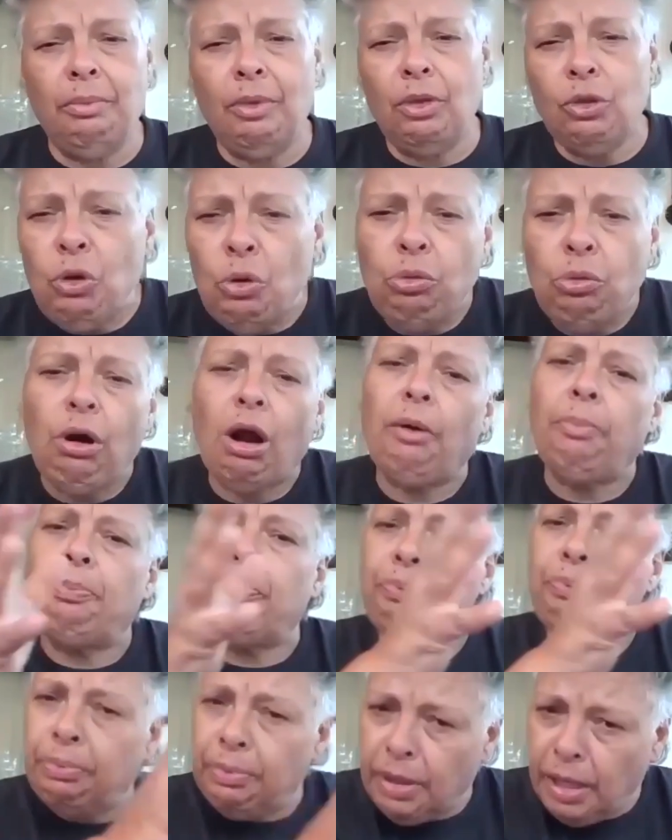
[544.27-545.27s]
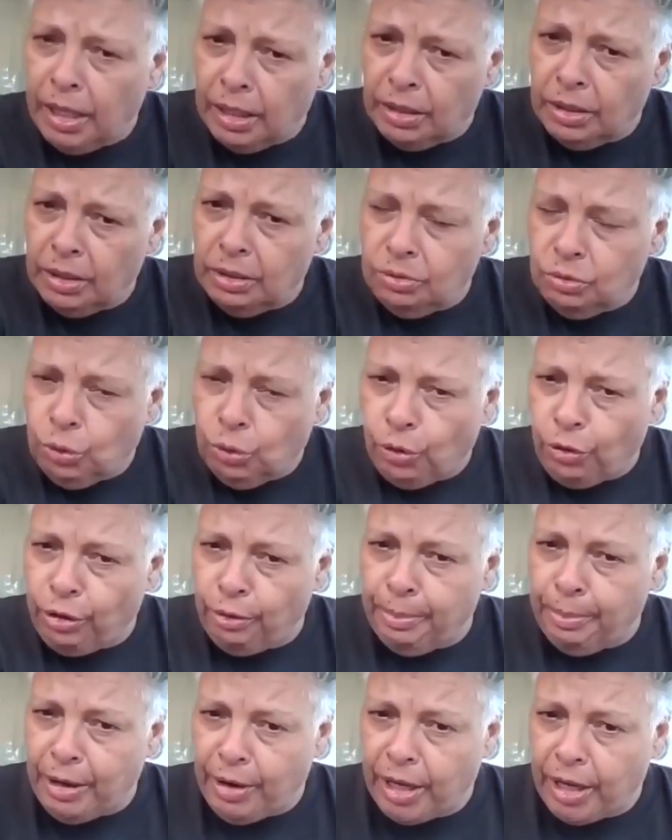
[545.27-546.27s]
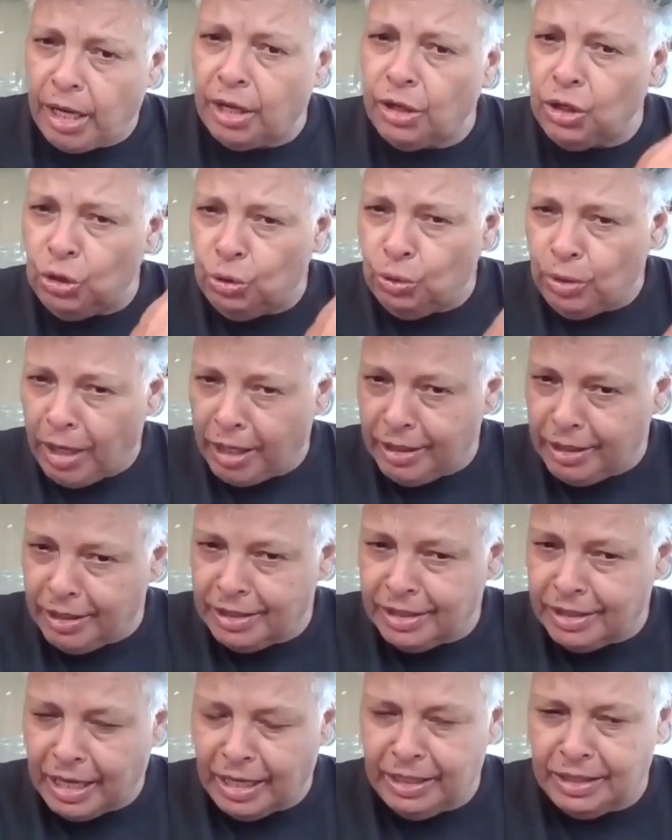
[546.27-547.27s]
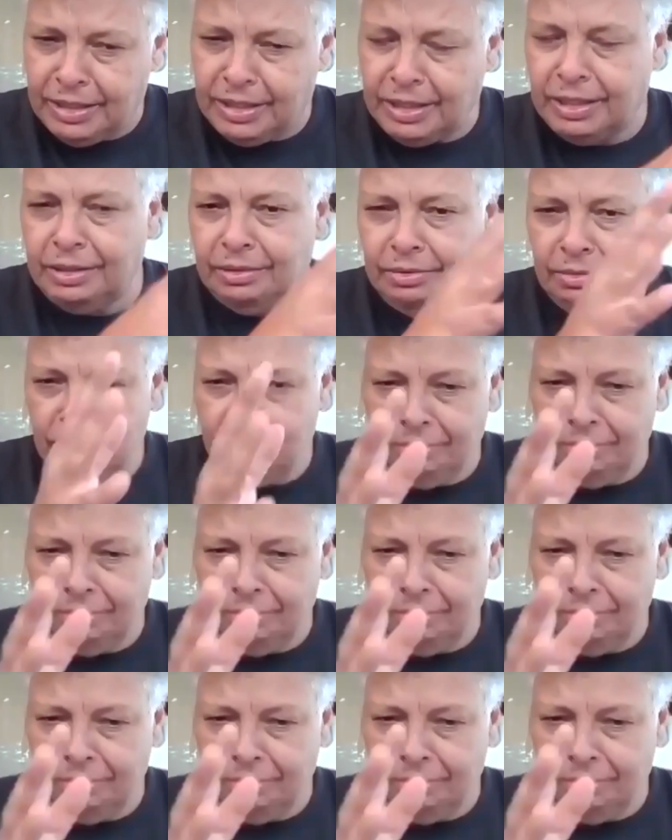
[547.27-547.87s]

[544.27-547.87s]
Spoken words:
Europe and North America, United States.